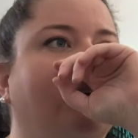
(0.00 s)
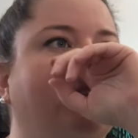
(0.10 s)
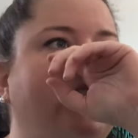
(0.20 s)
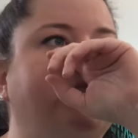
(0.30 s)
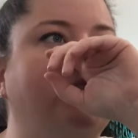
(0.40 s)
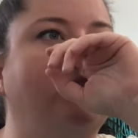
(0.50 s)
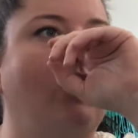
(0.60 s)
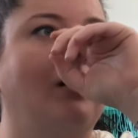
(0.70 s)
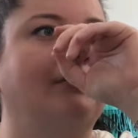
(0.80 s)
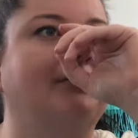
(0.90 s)
like the
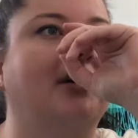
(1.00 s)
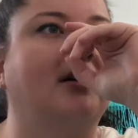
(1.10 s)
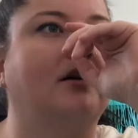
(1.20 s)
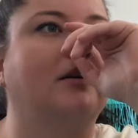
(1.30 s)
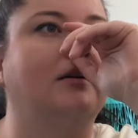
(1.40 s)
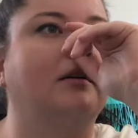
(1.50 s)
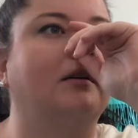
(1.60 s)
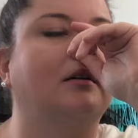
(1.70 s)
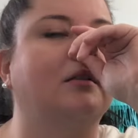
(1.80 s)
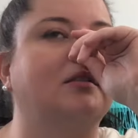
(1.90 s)
law of uh,
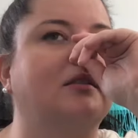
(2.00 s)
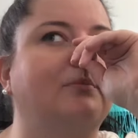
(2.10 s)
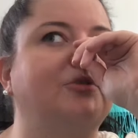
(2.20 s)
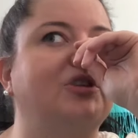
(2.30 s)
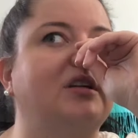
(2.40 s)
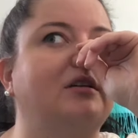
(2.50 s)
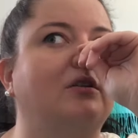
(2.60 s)
assumption,